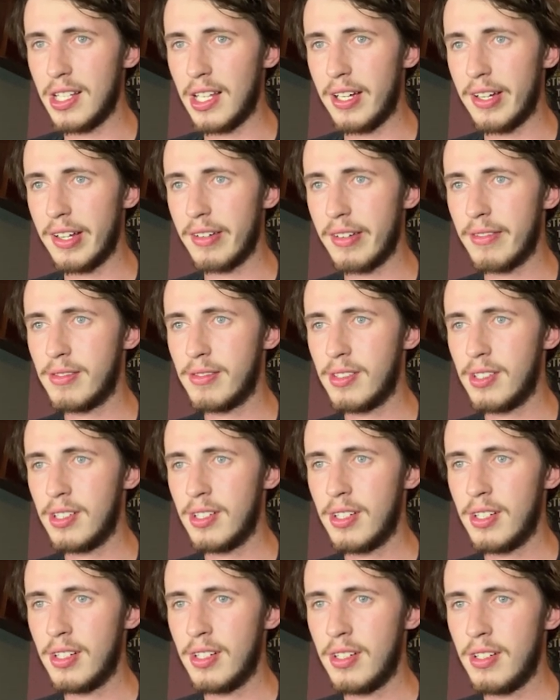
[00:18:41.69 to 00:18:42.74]
Like,
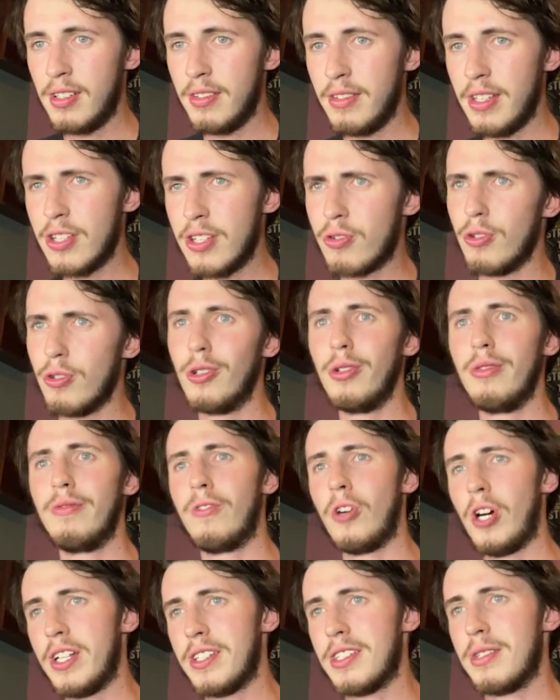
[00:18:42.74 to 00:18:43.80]
these are all good
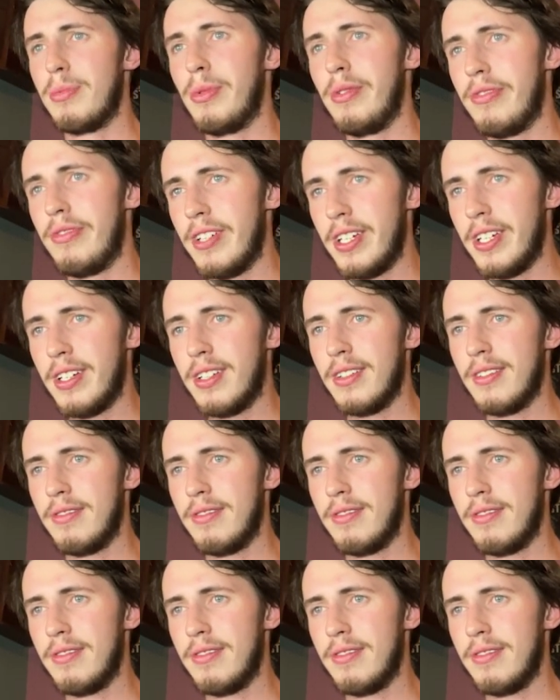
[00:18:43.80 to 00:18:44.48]
fights, to be fair.